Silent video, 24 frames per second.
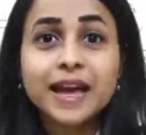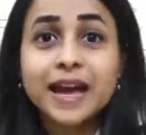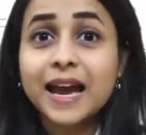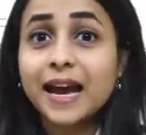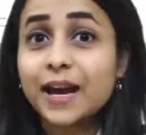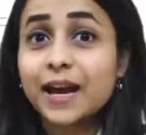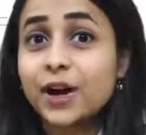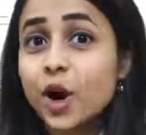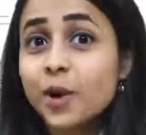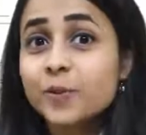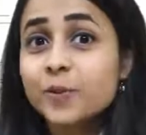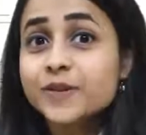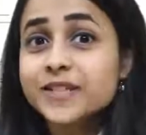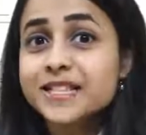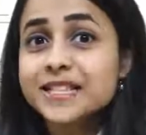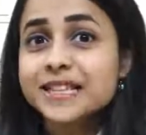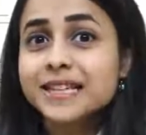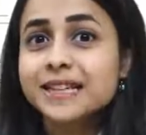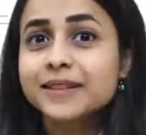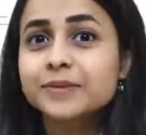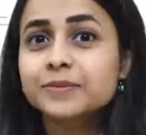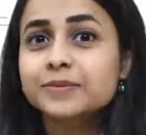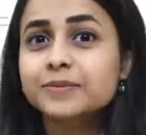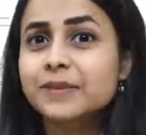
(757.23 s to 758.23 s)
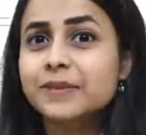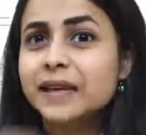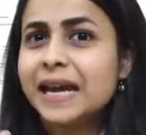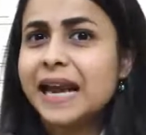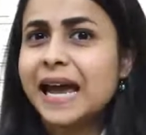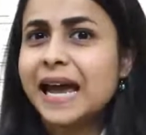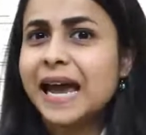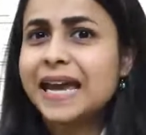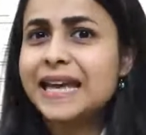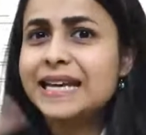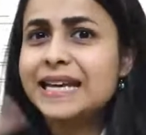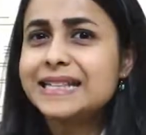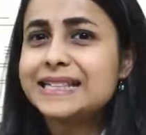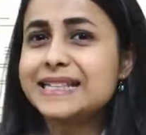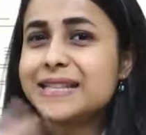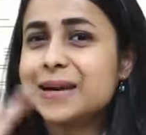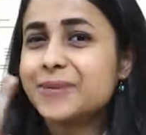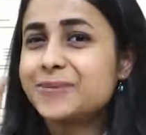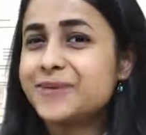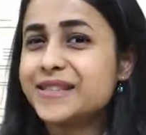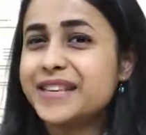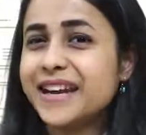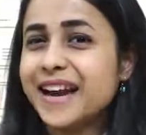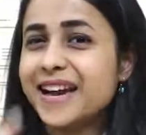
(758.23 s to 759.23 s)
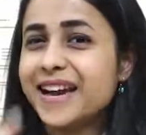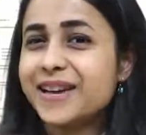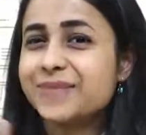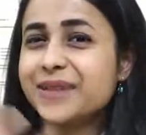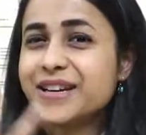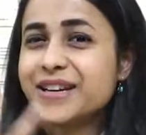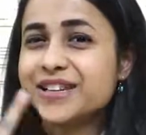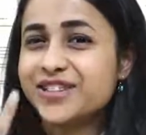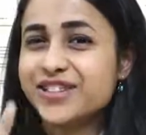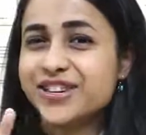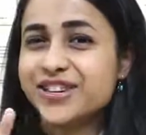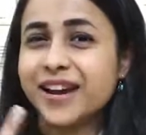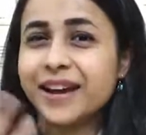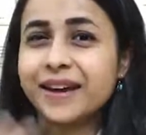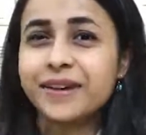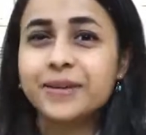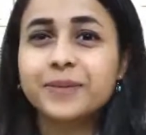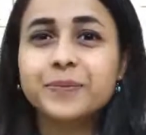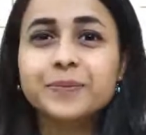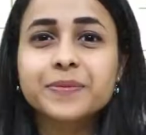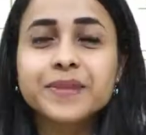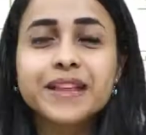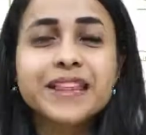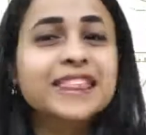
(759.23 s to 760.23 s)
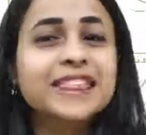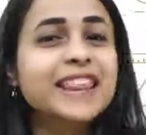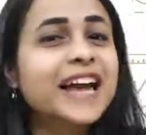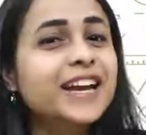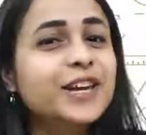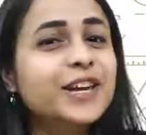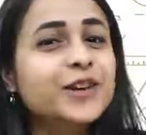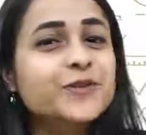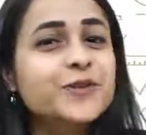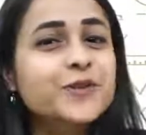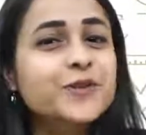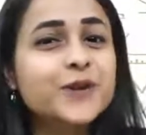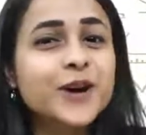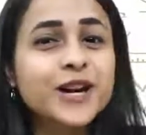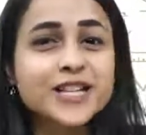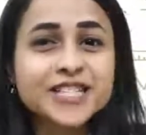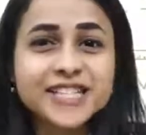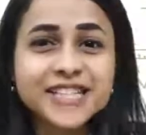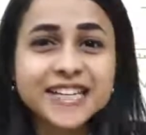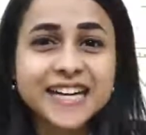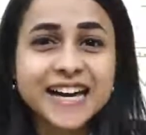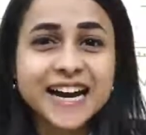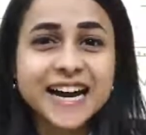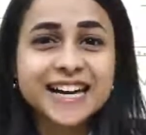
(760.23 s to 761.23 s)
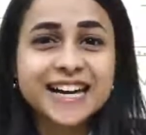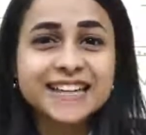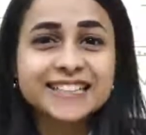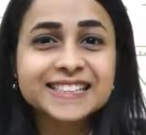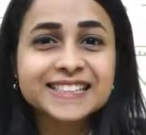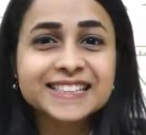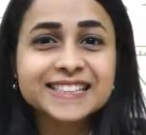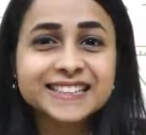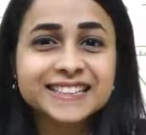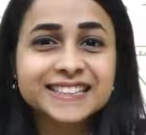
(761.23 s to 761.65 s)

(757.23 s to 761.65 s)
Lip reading: And obviously, like, subscribe and share. Thank you for watching, guys.